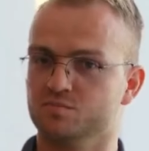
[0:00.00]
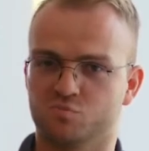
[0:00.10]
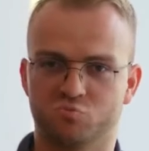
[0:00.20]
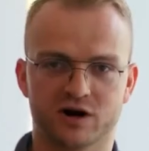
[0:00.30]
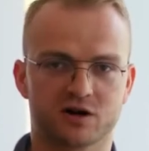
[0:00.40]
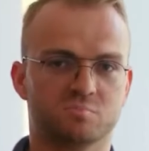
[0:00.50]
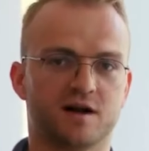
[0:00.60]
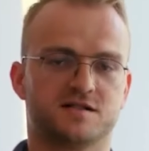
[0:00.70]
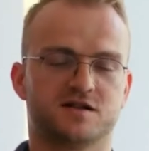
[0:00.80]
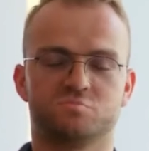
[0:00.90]
whether
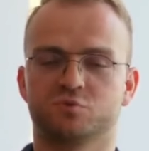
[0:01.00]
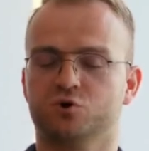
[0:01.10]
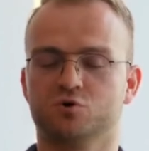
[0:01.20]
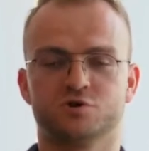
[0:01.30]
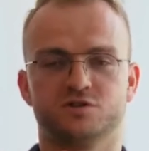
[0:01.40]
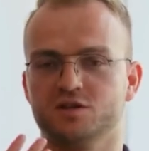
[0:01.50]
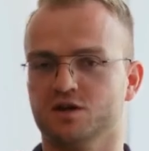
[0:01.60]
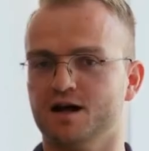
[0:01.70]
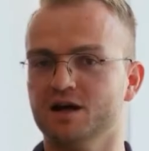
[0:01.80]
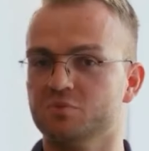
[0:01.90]
complaints have been recorded,
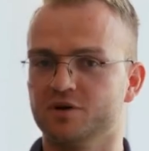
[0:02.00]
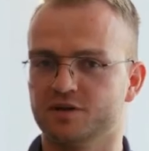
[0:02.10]
and whether